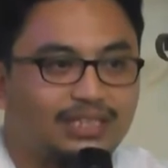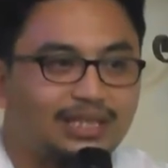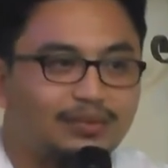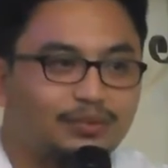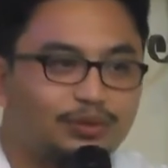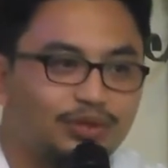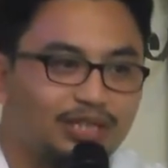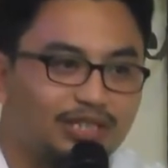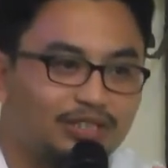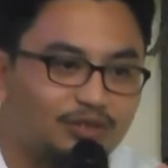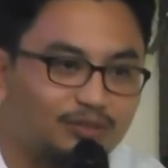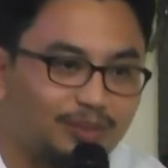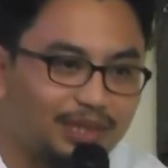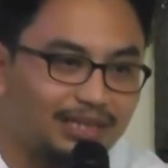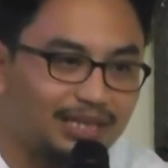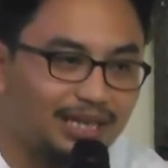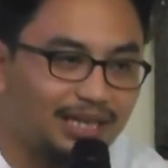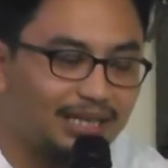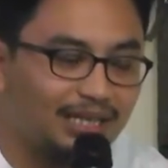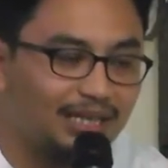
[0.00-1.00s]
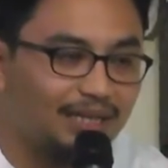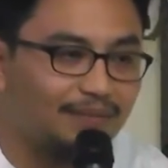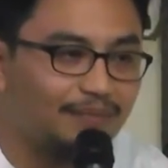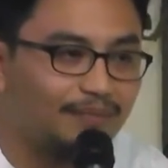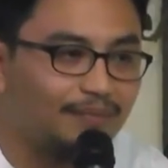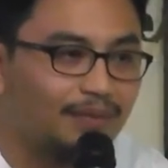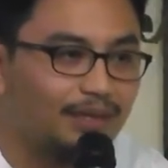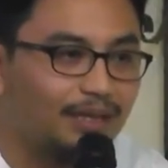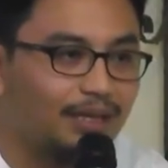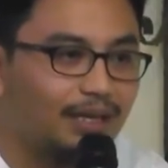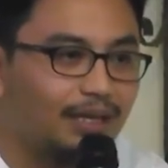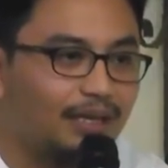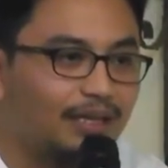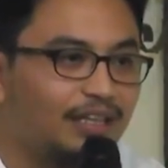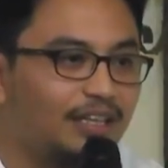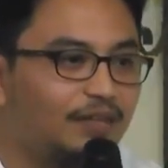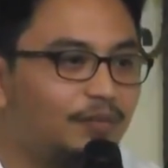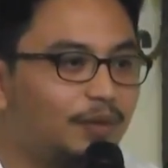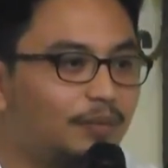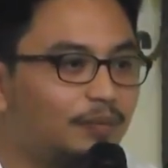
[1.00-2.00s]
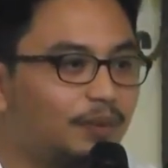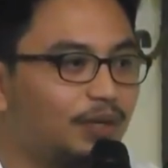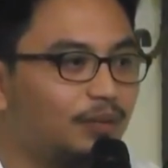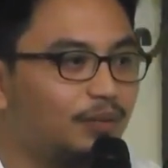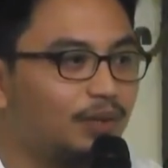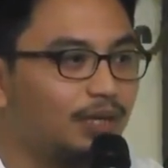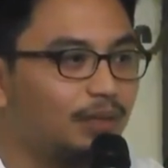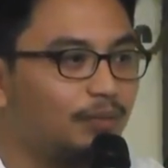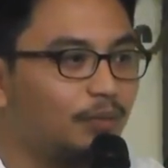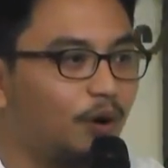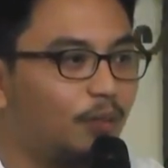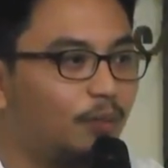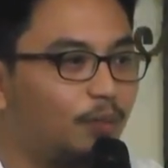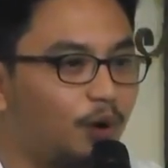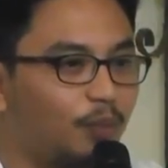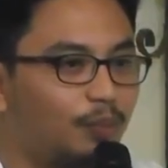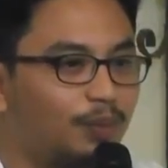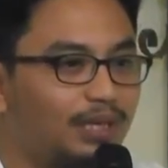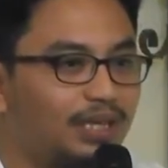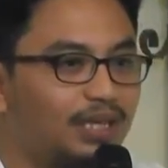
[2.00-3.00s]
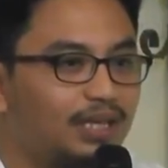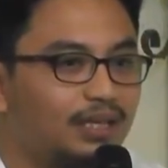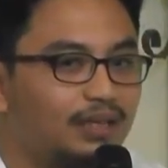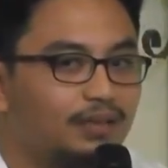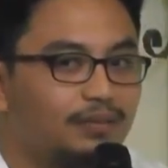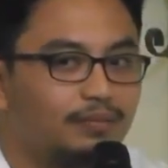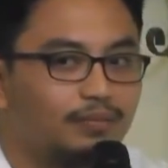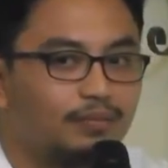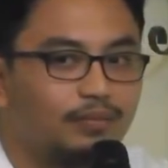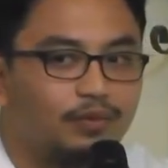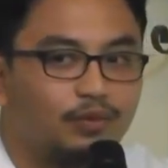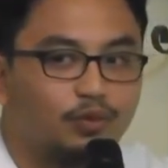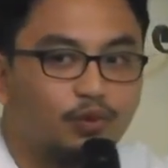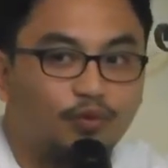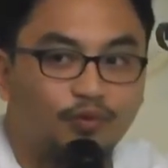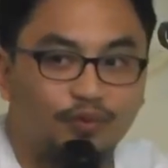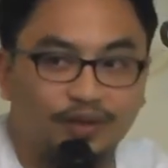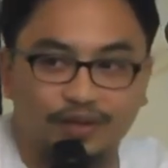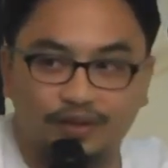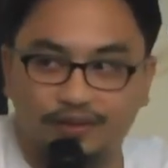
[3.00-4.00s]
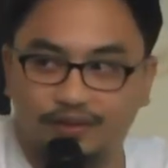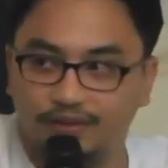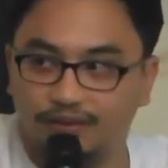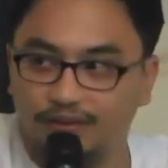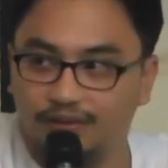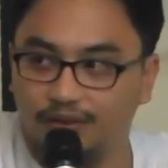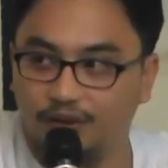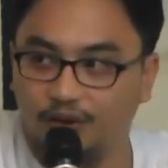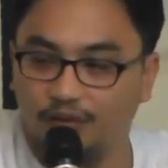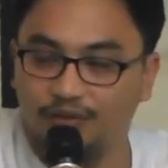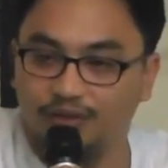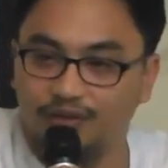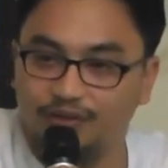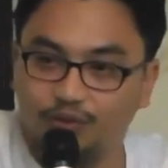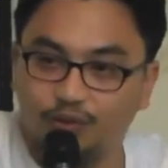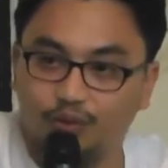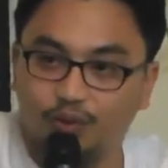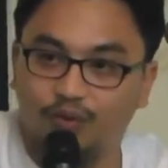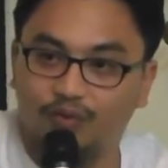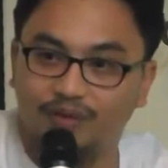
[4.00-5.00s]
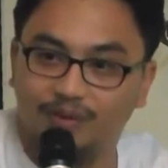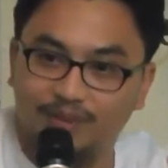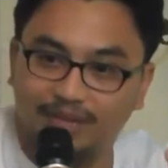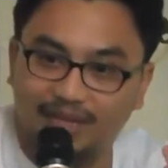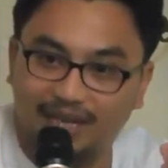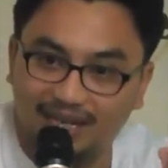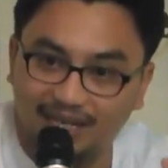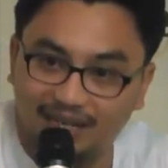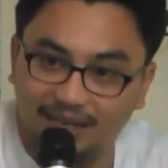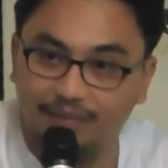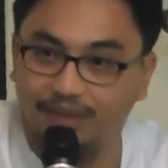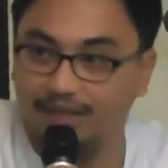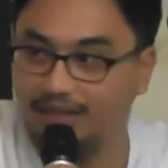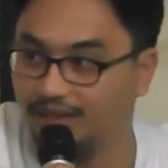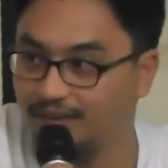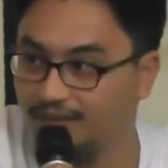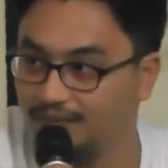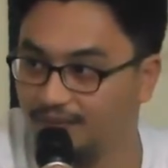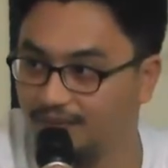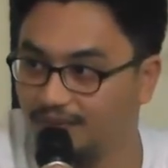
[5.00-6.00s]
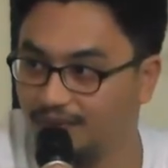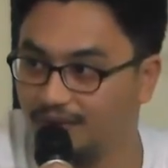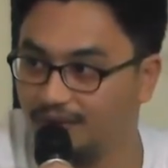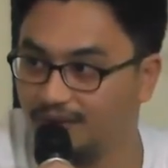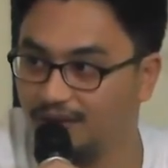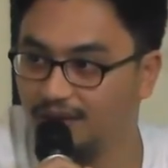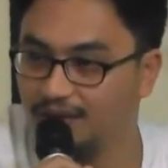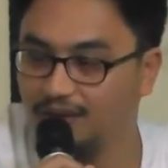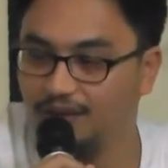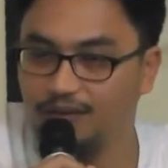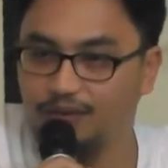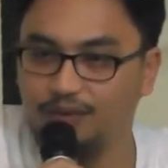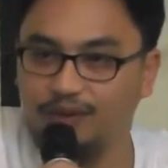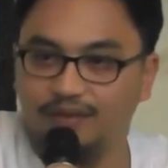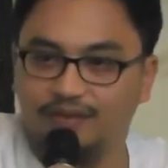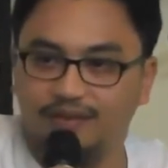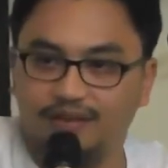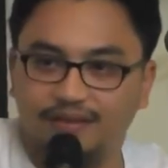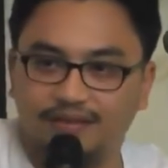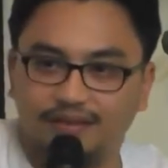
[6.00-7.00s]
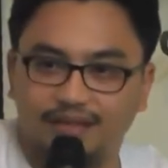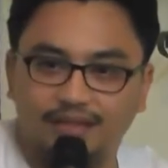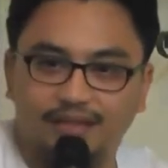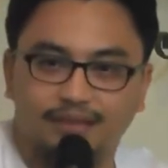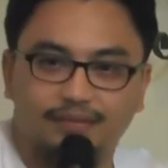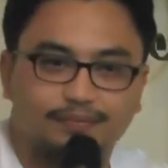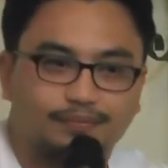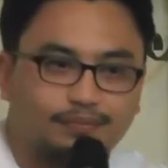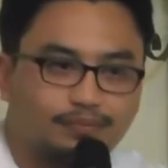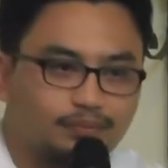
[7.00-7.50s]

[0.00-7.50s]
Shamsuddin Sumatrani, these people were more properly Sufis of the school of Ibn Arabi. So as a result,